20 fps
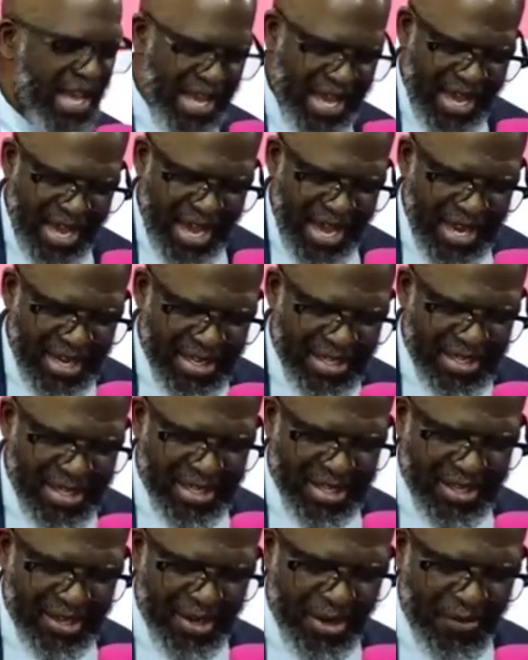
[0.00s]
And
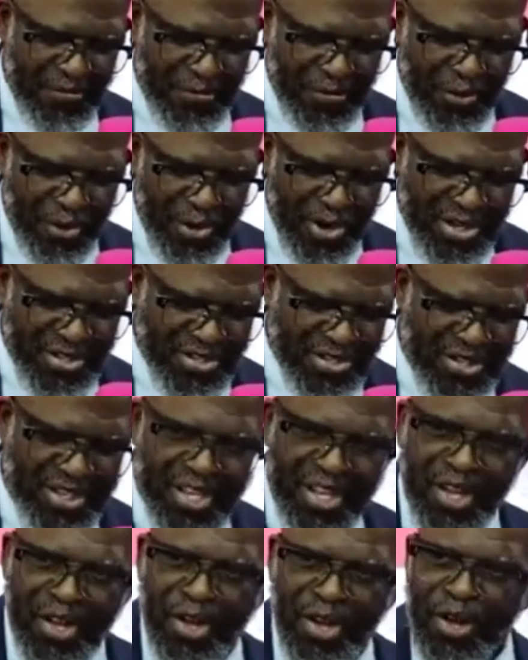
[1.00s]
of course,
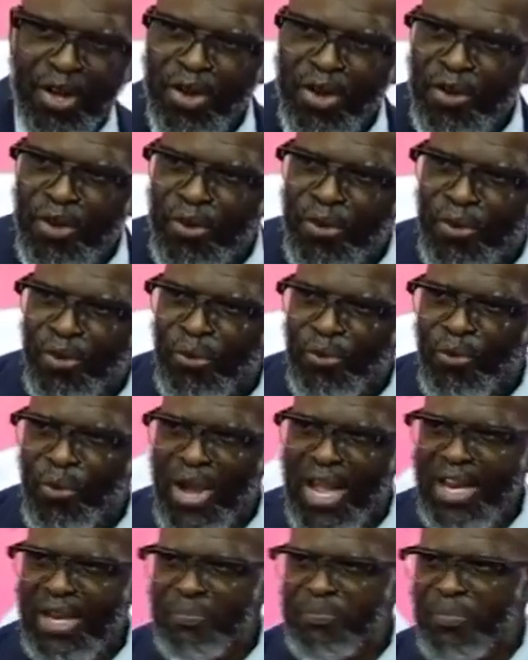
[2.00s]

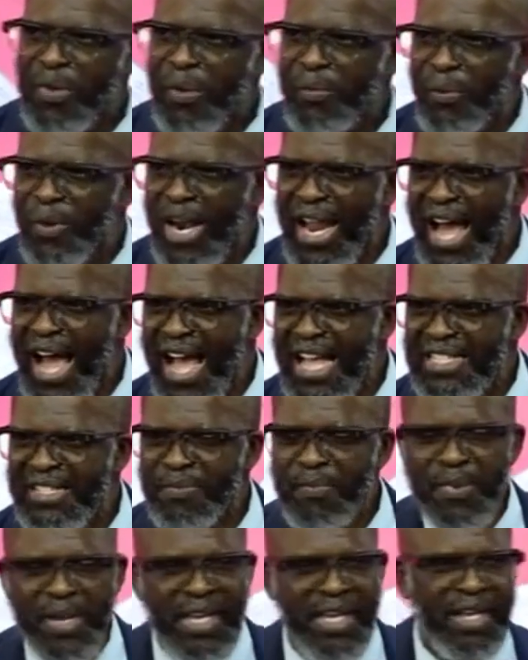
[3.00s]
when people ask
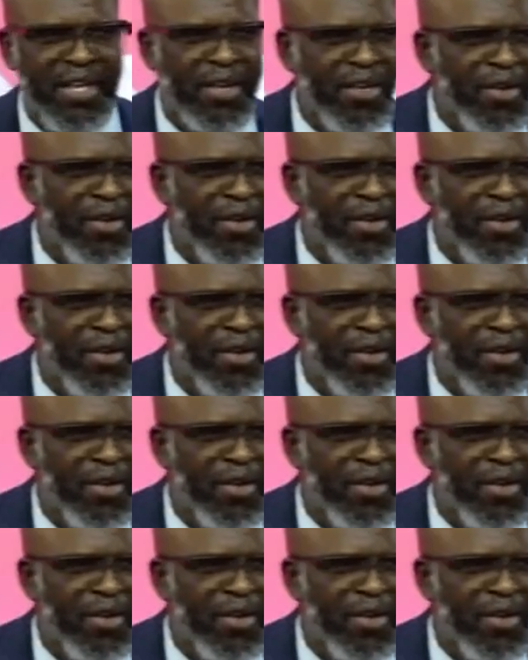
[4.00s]
me,